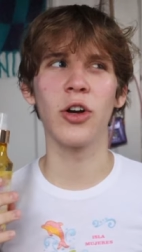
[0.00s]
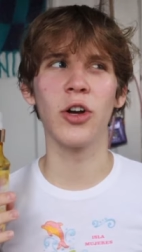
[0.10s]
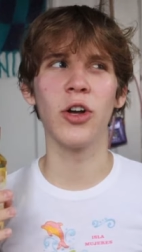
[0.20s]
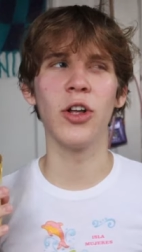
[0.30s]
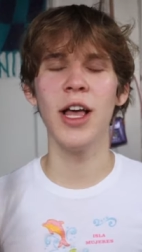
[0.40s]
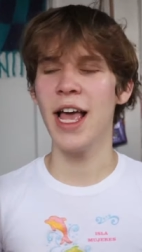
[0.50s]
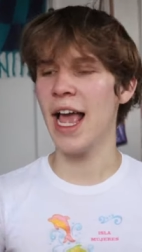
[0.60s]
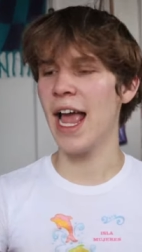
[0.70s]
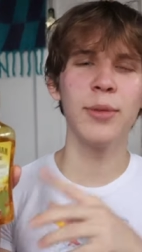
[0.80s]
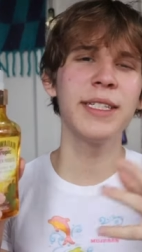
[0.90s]
Girl.
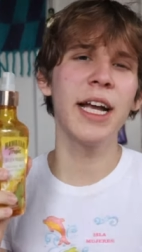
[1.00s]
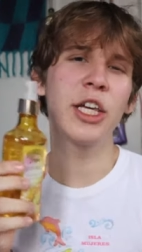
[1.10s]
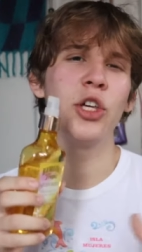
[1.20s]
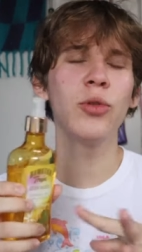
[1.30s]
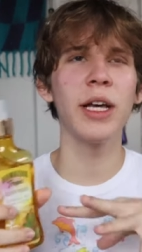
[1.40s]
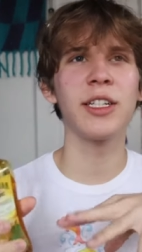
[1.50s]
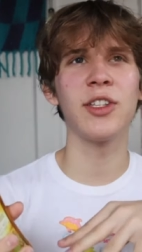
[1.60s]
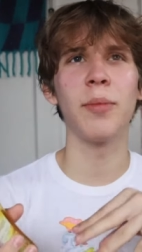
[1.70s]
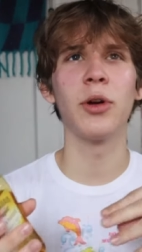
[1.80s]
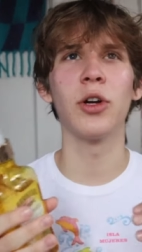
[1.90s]
It was like a cute like
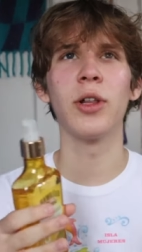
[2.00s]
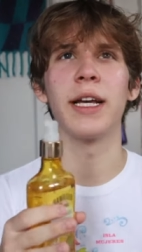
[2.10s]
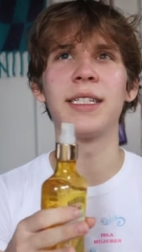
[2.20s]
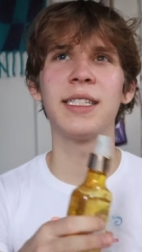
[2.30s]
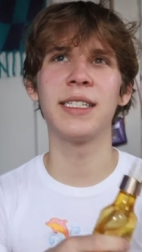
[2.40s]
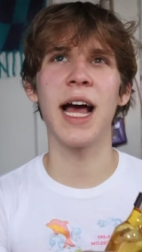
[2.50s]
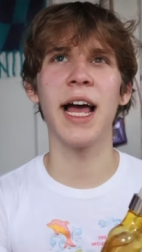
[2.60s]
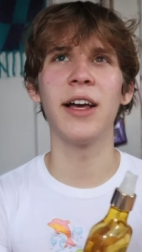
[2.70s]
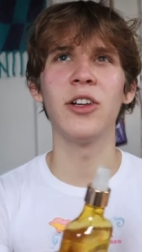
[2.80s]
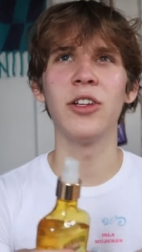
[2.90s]
summer like
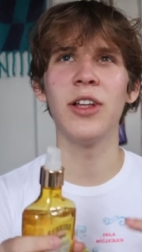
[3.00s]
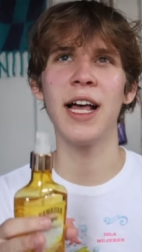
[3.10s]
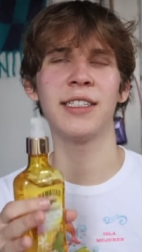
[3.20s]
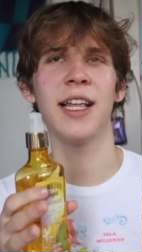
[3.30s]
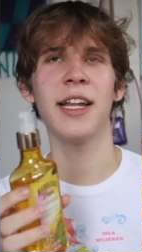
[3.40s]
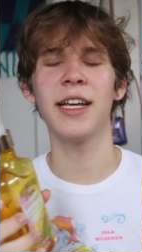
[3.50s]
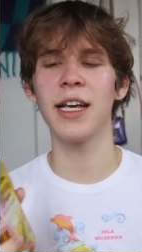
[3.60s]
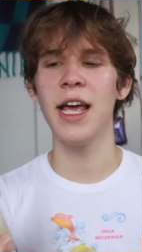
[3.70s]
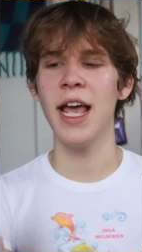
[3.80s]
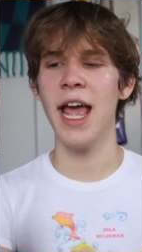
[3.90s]
style
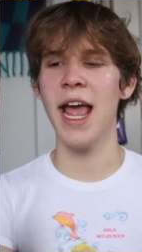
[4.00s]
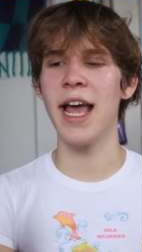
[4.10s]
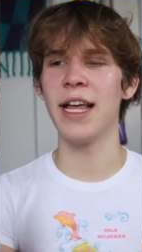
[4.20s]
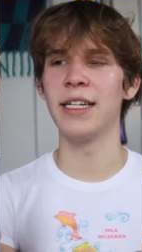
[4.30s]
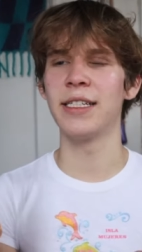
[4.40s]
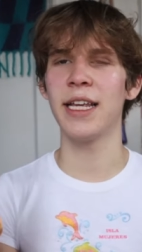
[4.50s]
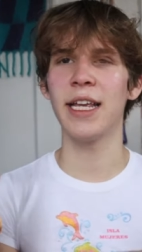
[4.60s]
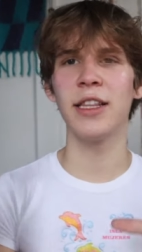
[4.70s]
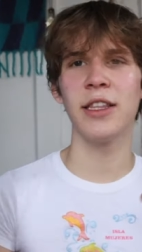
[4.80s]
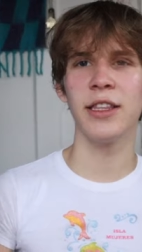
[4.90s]
aesthetic and
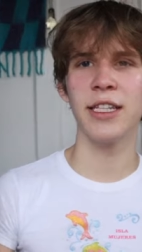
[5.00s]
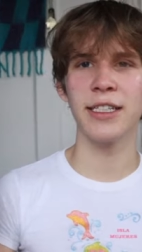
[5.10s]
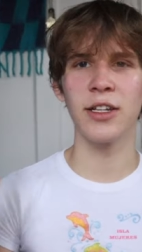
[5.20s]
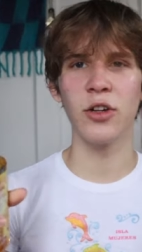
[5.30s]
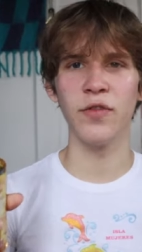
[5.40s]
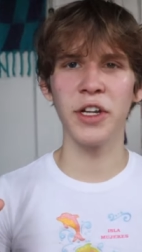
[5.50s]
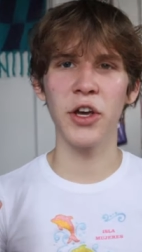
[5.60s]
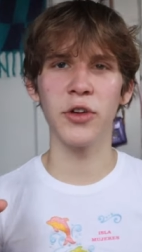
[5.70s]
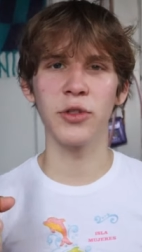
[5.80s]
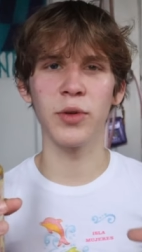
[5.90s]
in these little
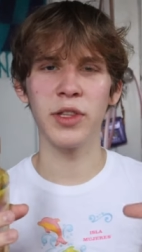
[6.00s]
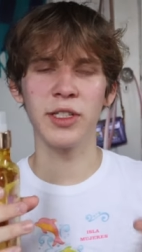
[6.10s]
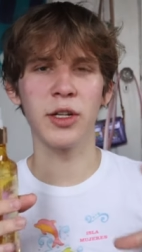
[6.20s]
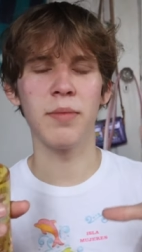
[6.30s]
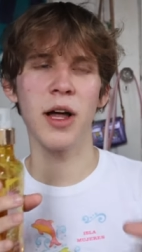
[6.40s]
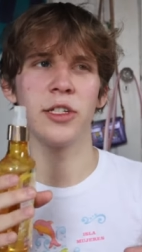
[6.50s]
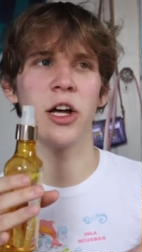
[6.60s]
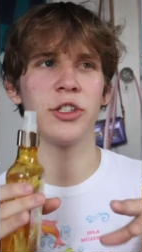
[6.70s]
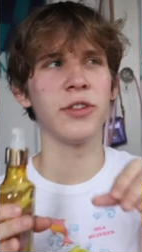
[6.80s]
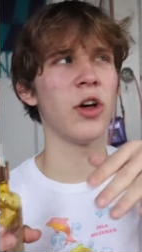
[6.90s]
videos with these little
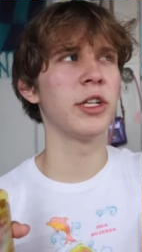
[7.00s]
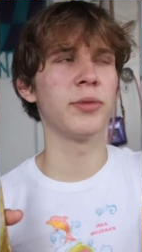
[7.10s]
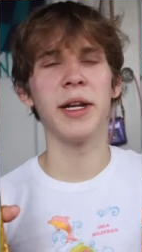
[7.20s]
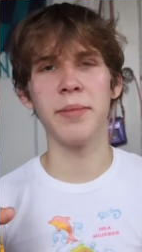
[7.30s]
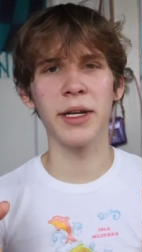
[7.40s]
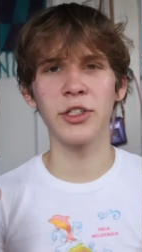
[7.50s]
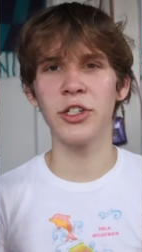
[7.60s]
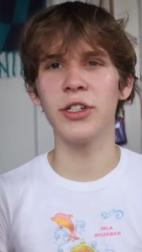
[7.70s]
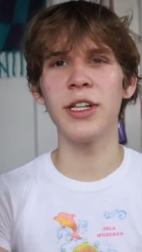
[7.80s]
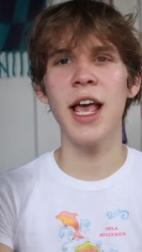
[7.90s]
montages of all these random
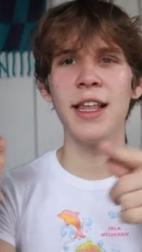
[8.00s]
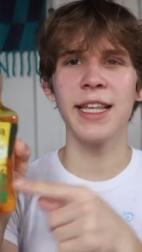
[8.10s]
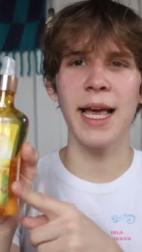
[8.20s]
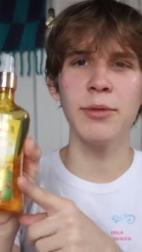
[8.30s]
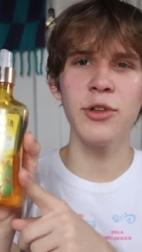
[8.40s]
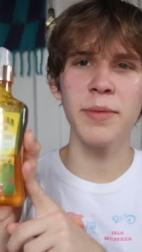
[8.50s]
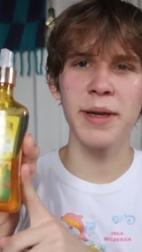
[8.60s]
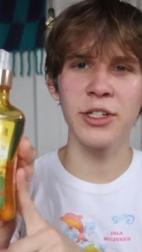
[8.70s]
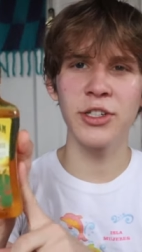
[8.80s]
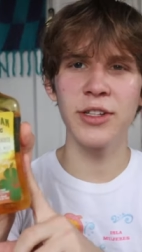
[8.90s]
pictures, they kept showing
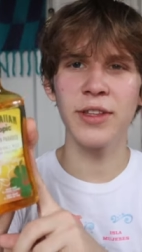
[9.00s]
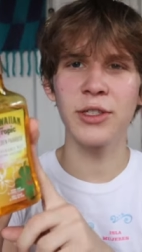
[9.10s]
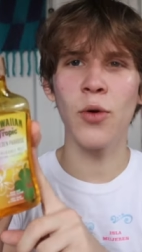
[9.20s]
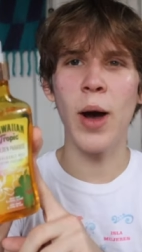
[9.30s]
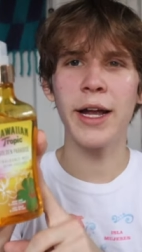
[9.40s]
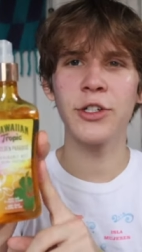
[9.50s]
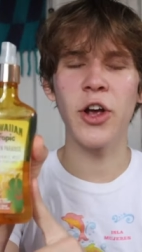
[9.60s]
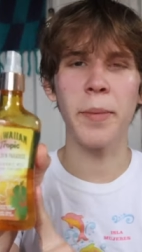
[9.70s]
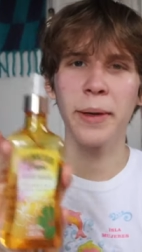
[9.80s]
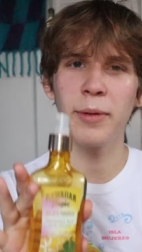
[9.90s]
pictures of these Hawaiian
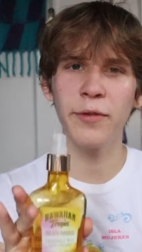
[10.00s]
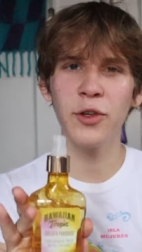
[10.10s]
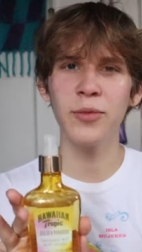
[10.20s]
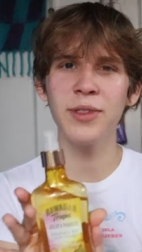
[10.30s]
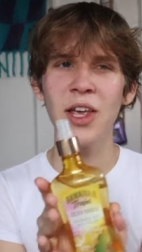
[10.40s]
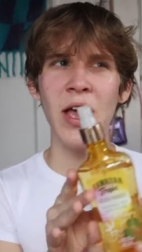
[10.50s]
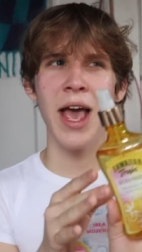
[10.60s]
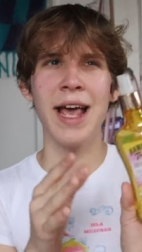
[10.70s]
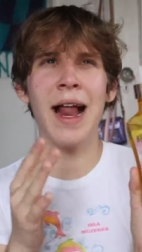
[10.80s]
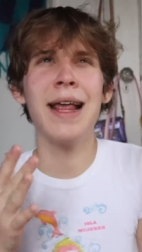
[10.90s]
tropic perfumes,
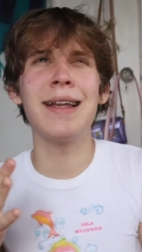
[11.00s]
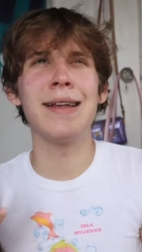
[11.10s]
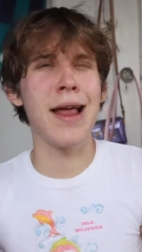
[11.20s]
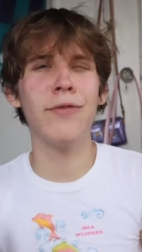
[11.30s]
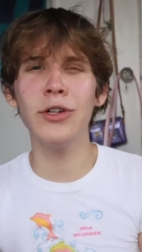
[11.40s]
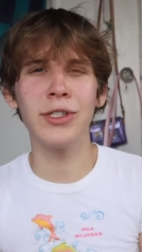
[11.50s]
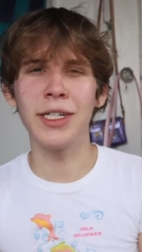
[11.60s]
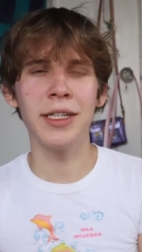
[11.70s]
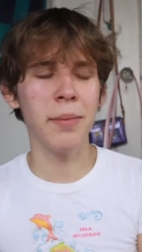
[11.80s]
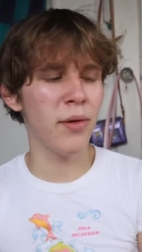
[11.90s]
and I had never
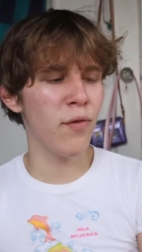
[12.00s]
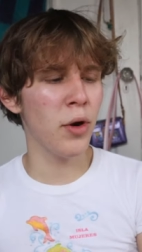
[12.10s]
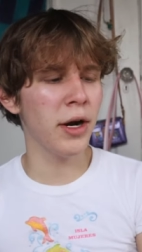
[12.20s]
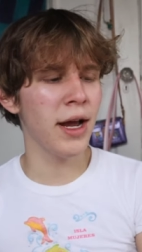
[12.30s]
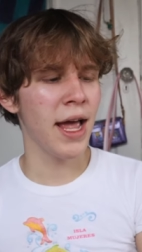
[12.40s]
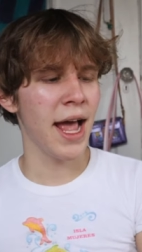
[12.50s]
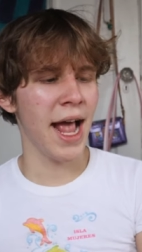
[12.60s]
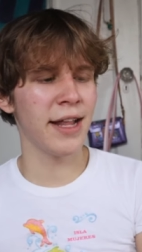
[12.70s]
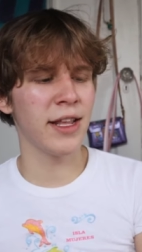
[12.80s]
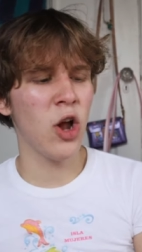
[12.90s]
seen them before.
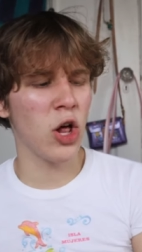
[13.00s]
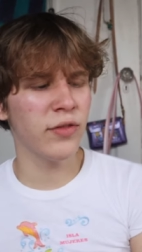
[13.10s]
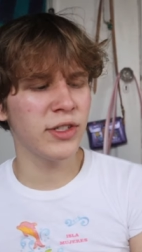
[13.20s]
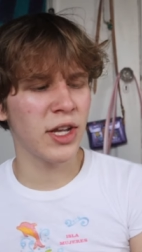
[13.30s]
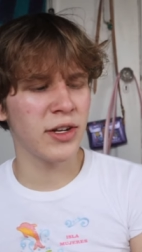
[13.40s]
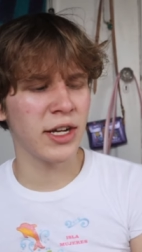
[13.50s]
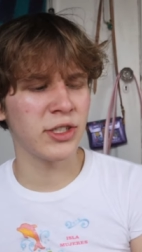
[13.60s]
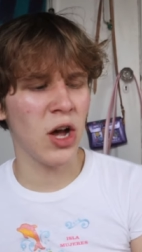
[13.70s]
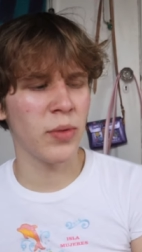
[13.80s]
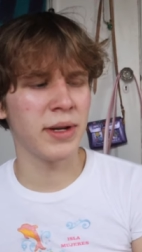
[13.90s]
And then all of a sudden, I
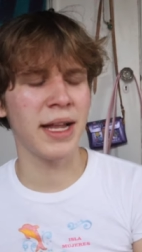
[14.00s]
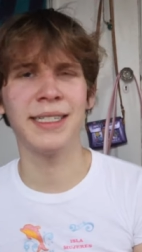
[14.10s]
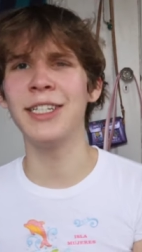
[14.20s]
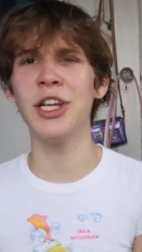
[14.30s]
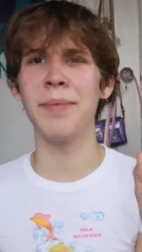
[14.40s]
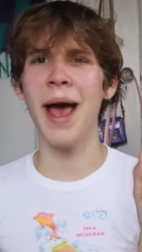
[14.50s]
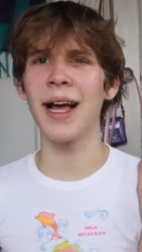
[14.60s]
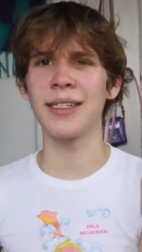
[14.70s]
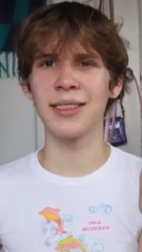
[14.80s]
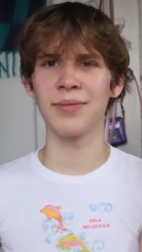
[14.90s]
saw one at TJ
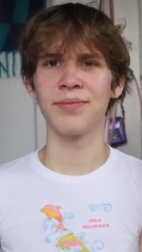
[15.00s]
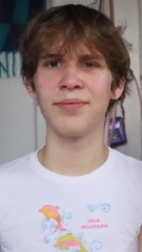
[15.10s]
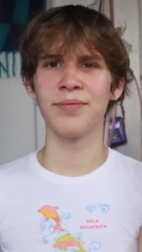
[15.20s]
Maxx.